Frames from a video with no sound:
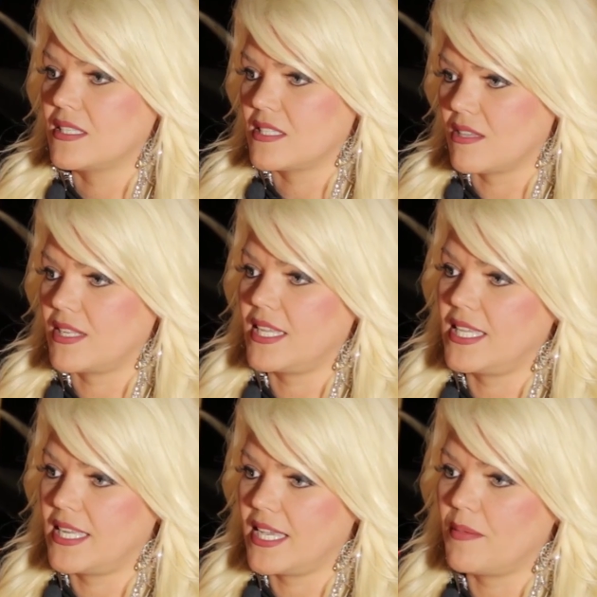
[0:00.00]
so that he
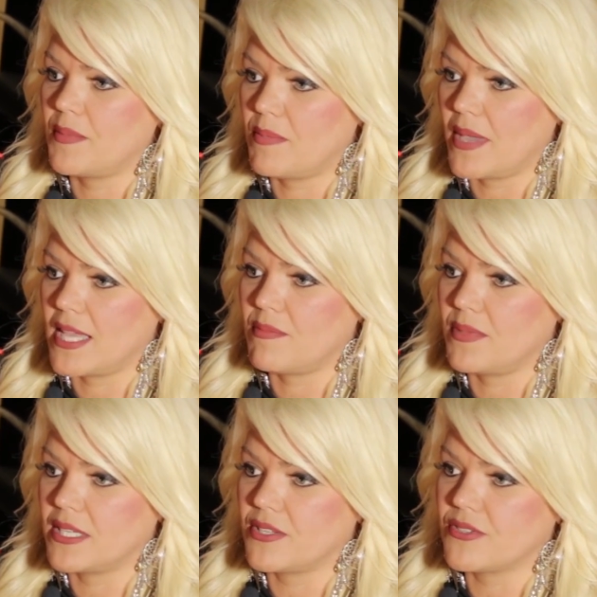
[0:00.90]
could help me pay the
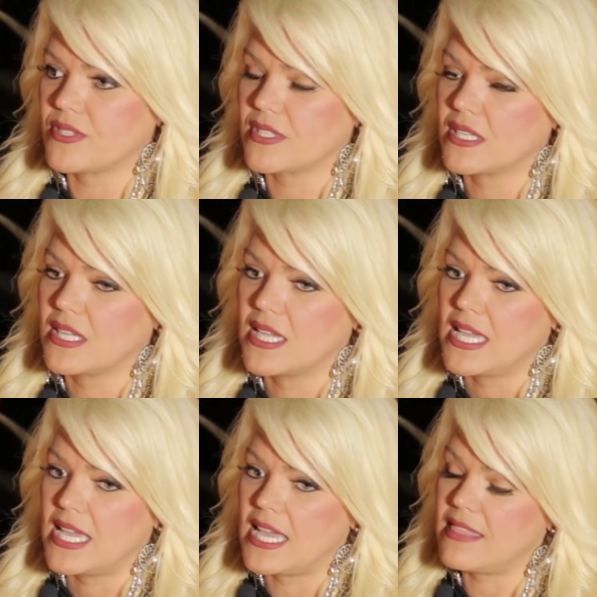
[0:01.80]
bills.
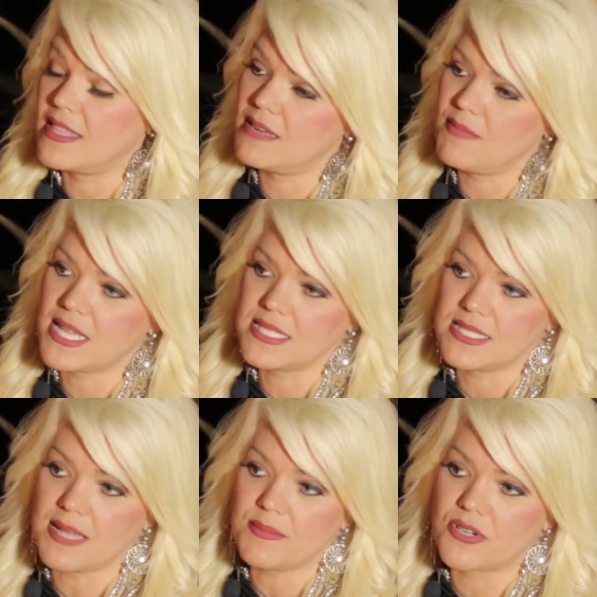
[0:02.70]
And then by
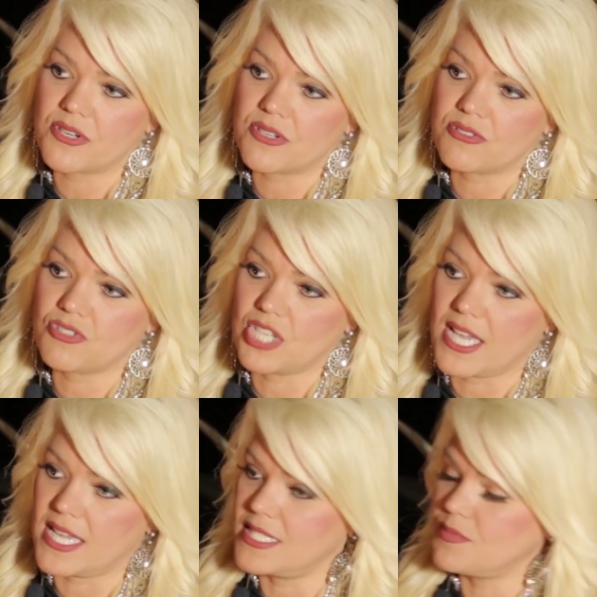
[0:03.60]
summer,
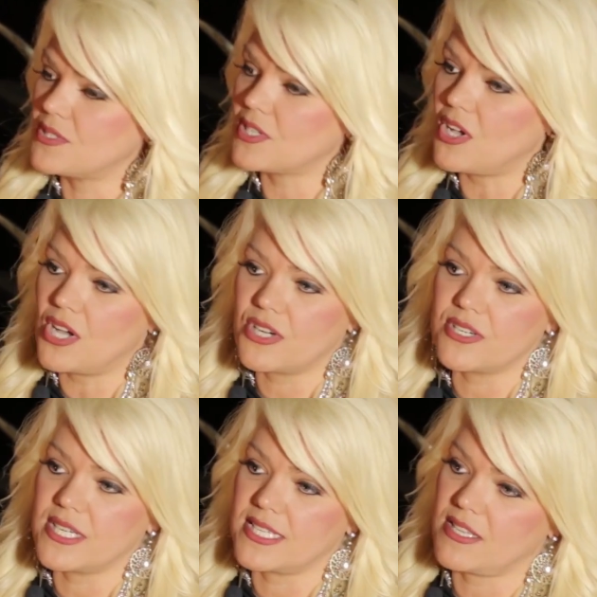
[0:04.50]
Chase was
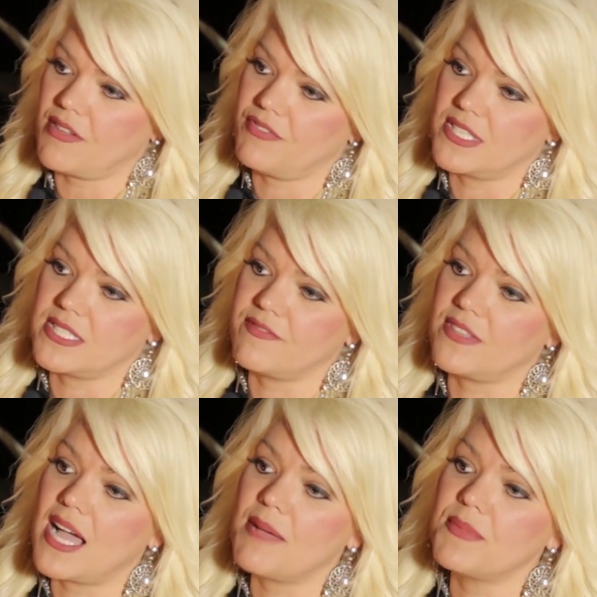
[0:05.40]
honored as Offensive
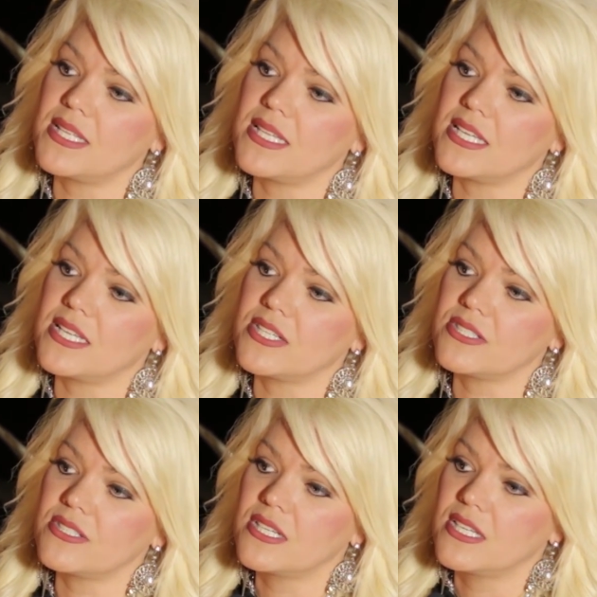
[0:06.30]
Lineman of the
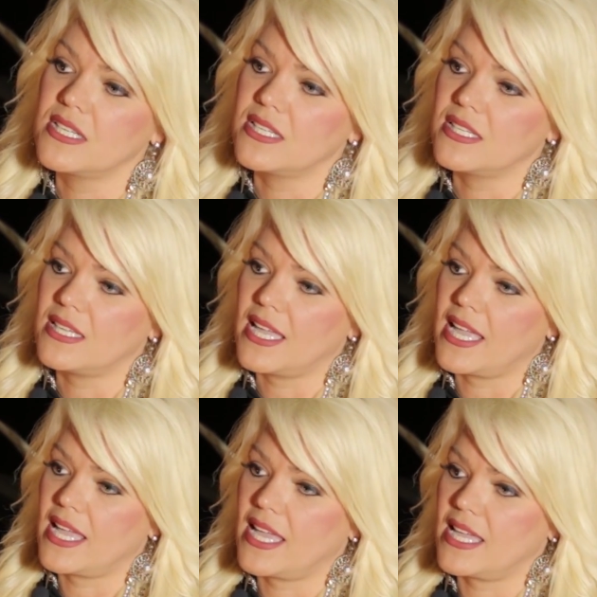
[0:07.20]
Year
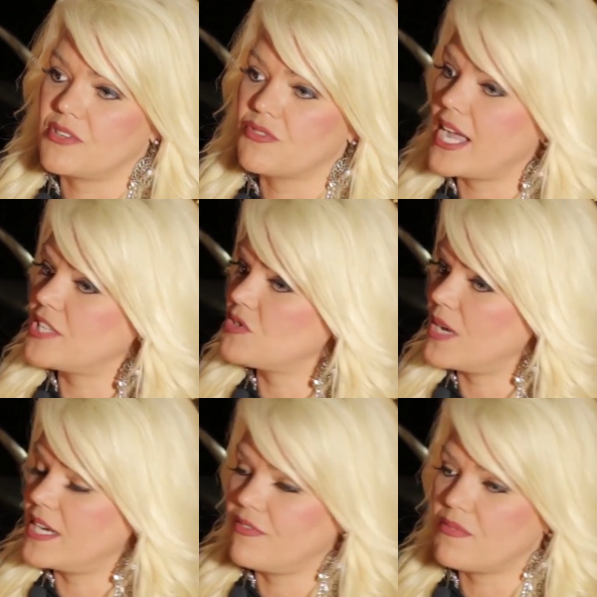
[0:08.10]
and
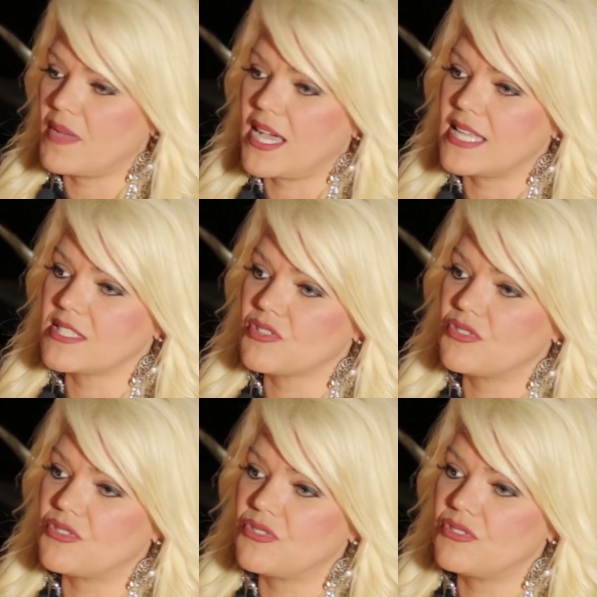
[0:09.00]
graduated from high
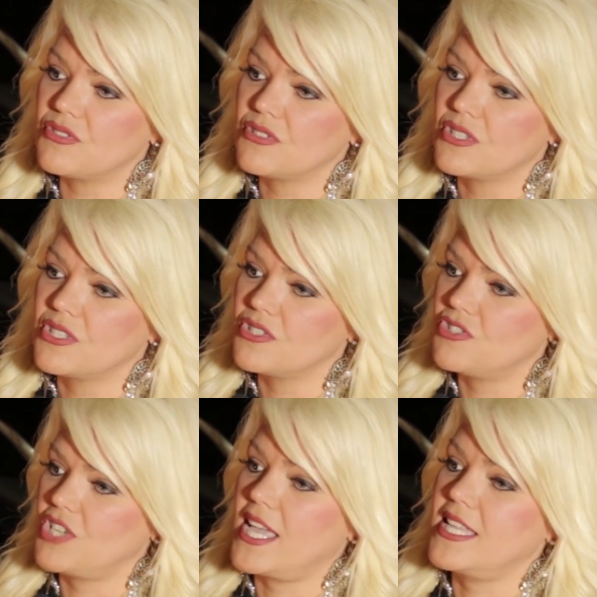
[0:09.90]
school.
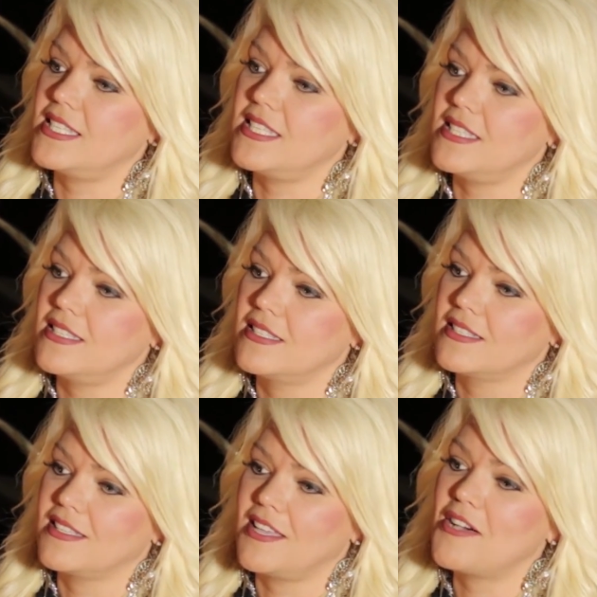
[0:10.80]
Jaden,
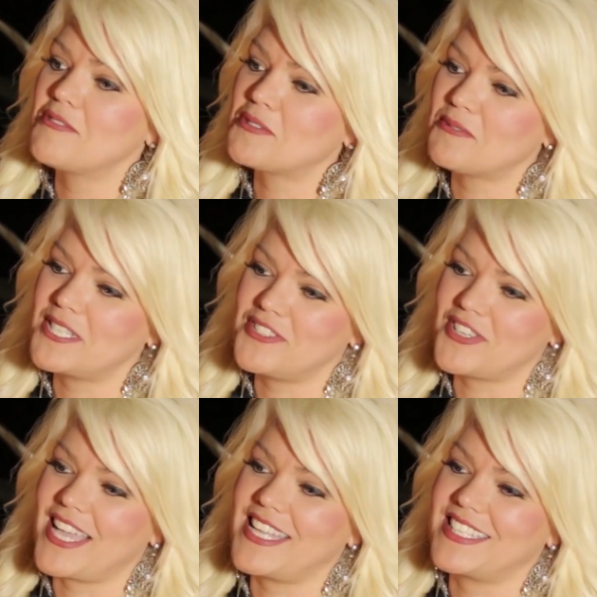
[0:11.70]
oh sweet
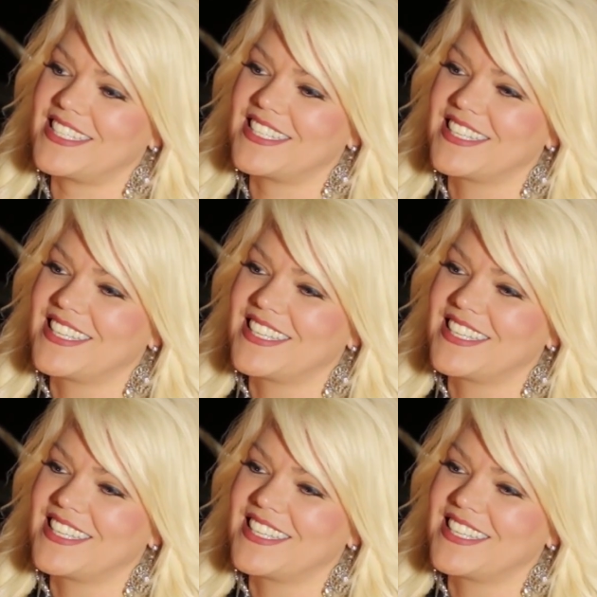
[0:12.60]
Jaden,